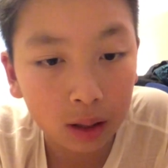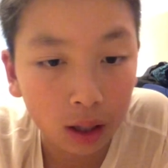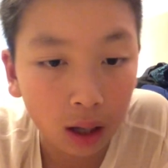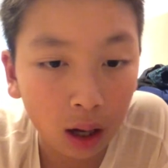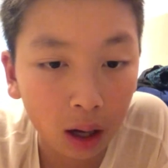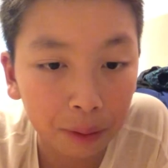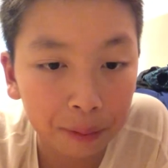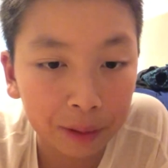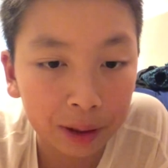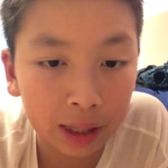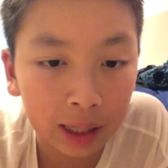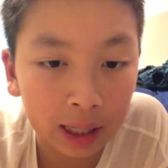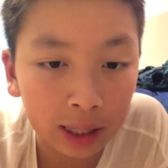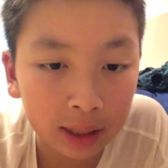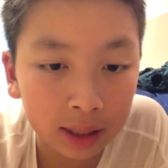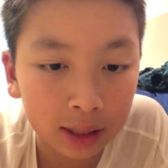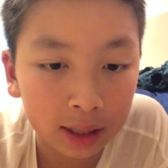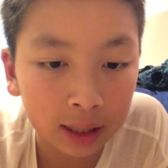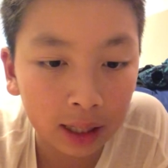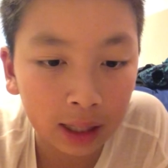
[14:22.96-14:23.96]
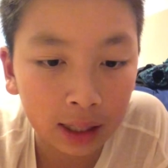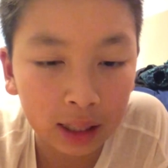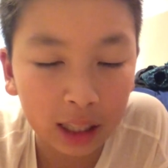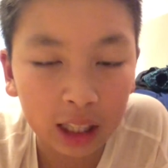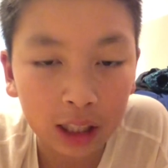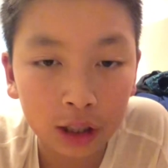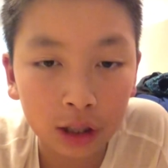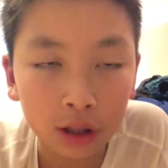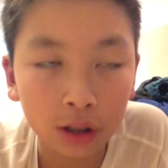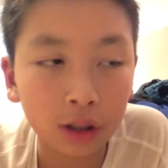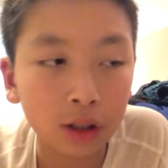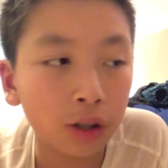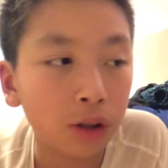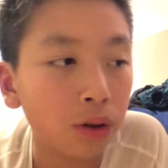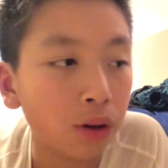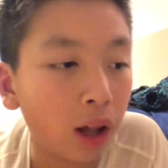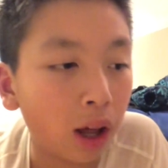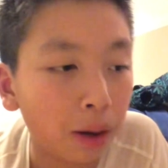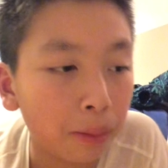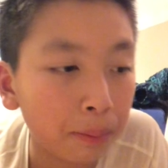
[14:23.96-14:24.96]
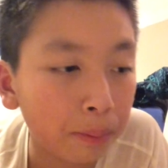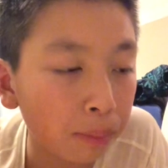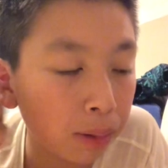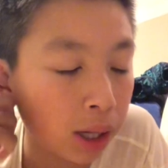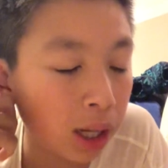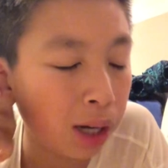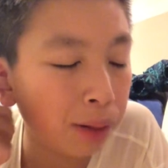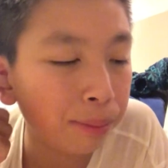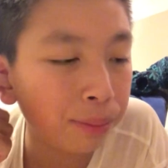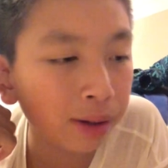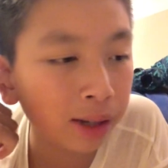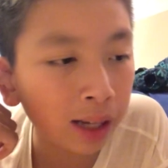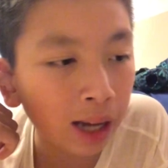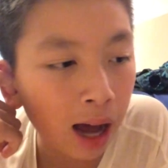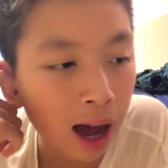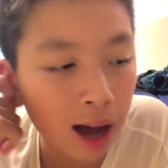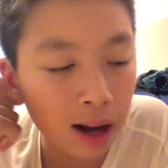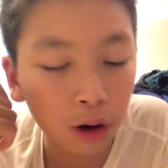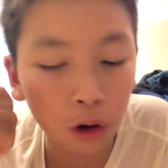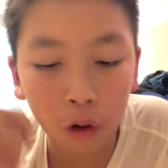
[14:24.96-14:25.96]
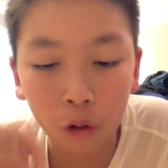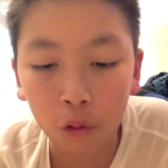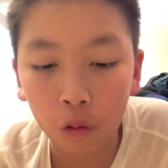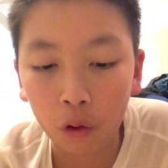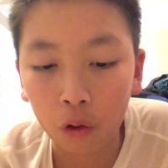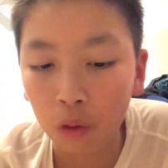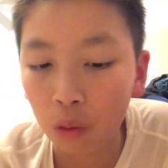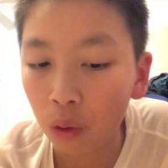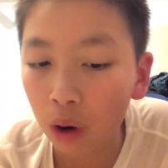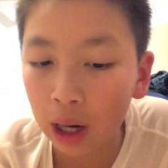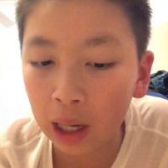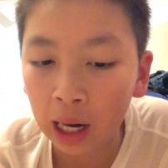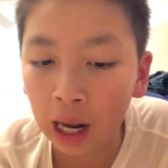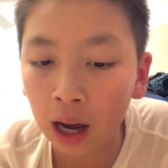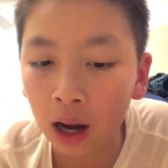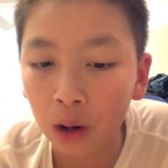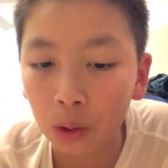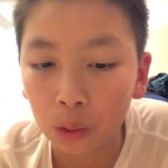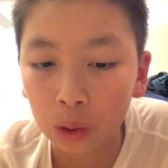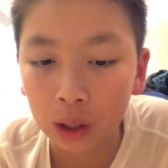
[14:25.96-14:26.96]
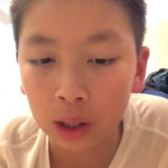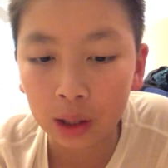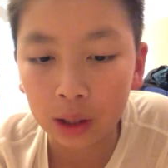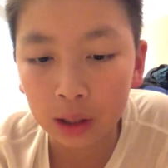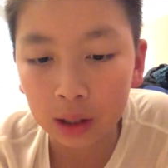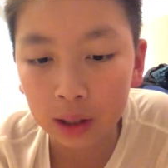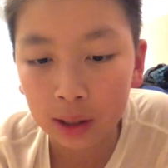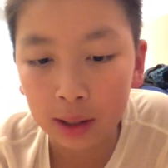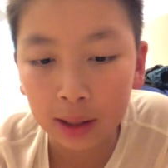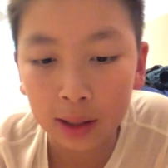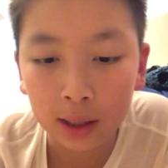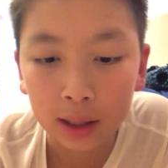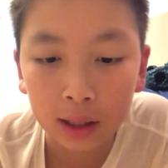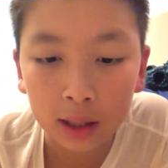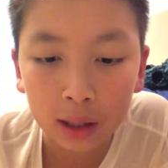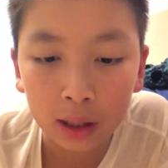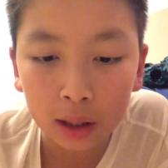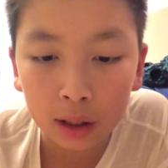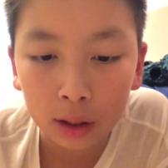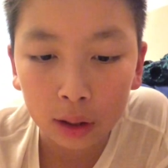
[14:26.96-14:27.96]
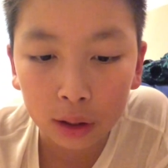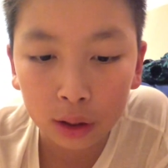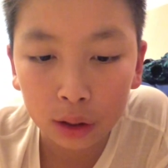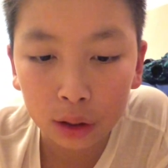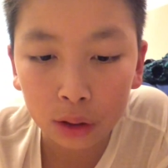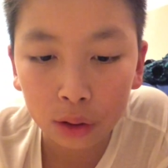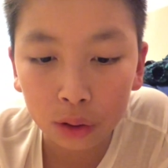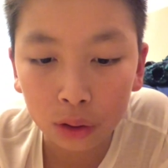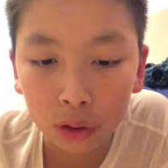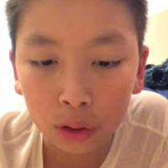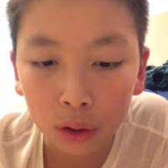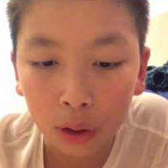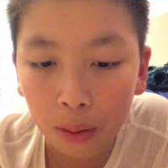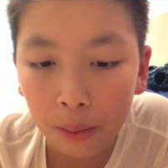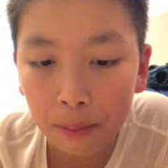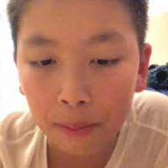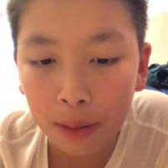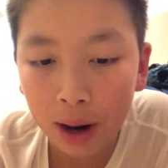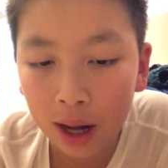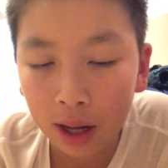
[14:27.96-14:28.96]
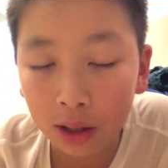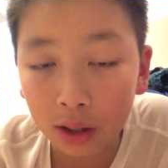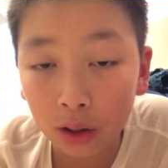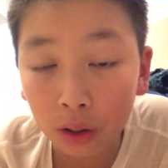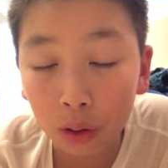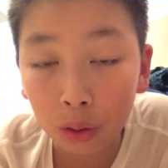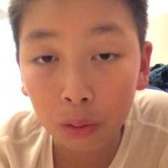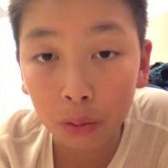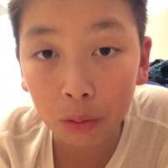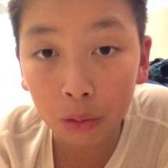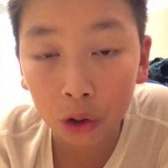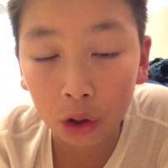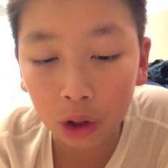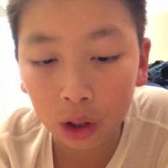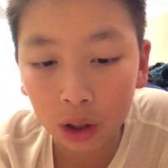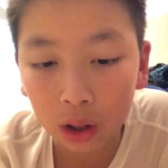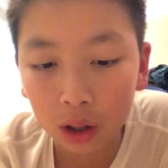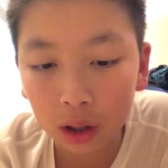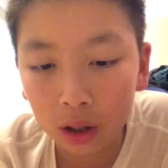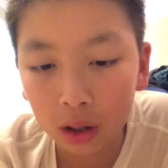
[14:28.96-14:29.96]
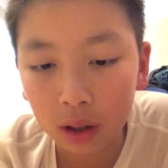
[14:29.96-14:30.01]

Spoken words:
of things they need to do, like play piano for 1 hour, do your math homework.